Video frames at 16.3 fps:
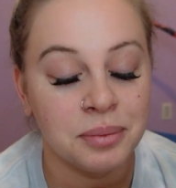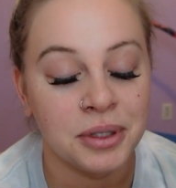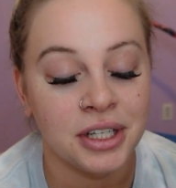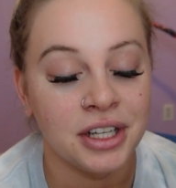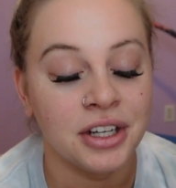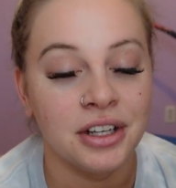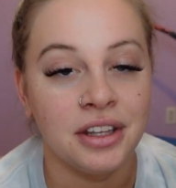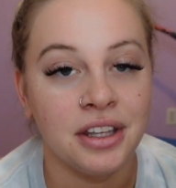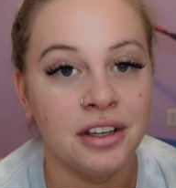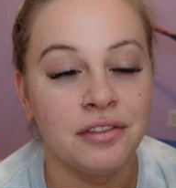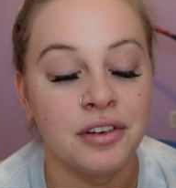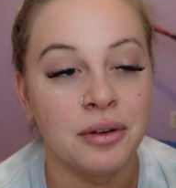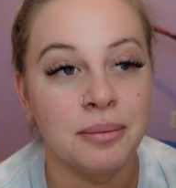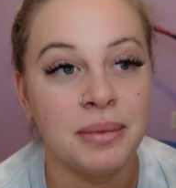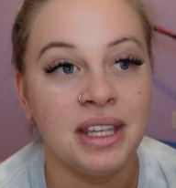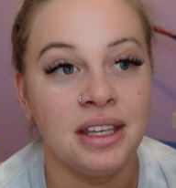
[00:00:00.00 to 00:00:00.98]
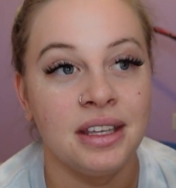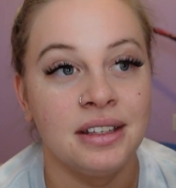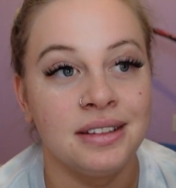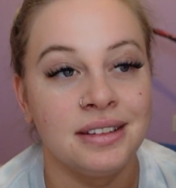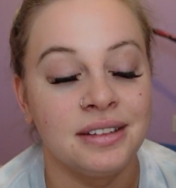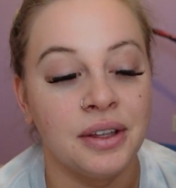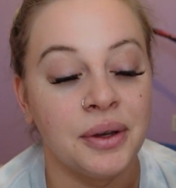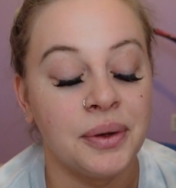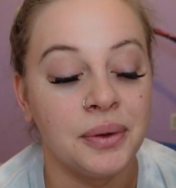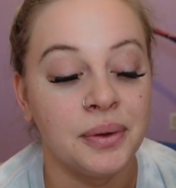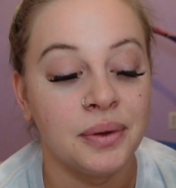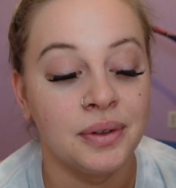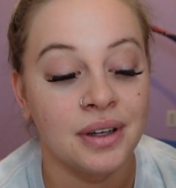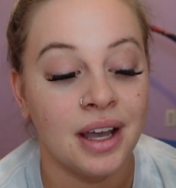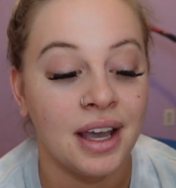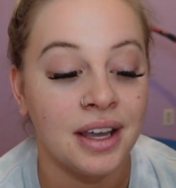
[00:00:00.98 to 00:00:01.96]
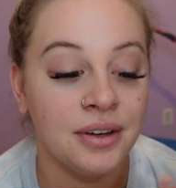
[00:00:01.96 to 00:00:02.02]
pretty early for me, so
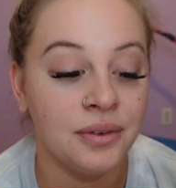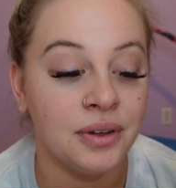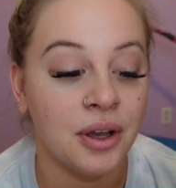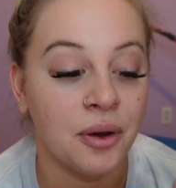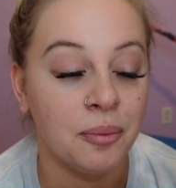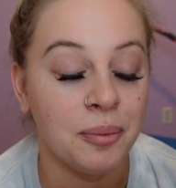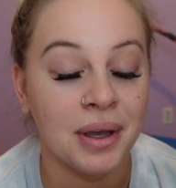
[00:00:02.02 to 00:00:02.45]
I don't know.